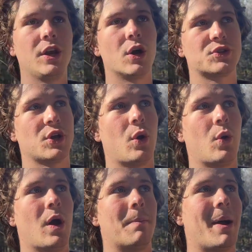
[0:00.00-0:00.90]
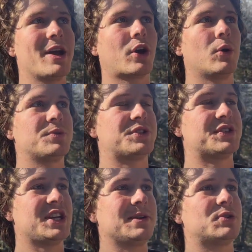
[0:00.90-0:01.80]
So microbes
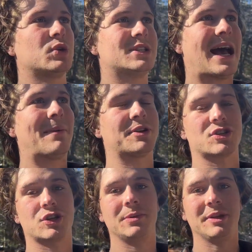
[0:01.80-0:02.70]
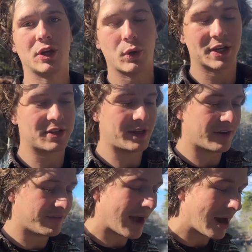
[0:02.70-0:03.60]
seem to adapt extremely quick to their
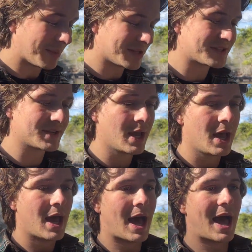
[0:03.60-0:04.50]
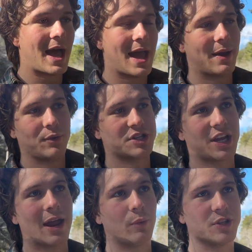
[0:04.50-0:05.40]
environments, which
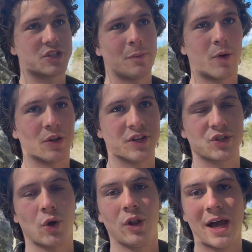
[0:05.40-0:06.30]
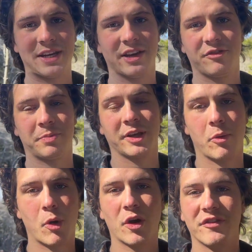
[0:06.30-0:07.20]
again would support this whole idea of
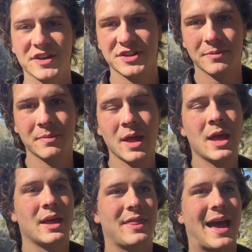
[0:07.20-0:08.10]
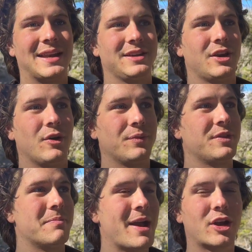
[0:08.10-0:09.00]
pleomorphism, that
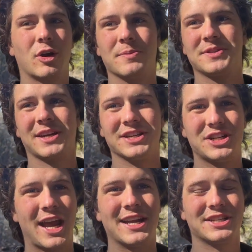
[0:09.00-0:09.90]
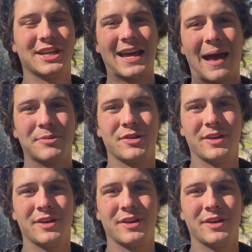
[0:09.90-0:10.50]
the microbes can change and adapt to the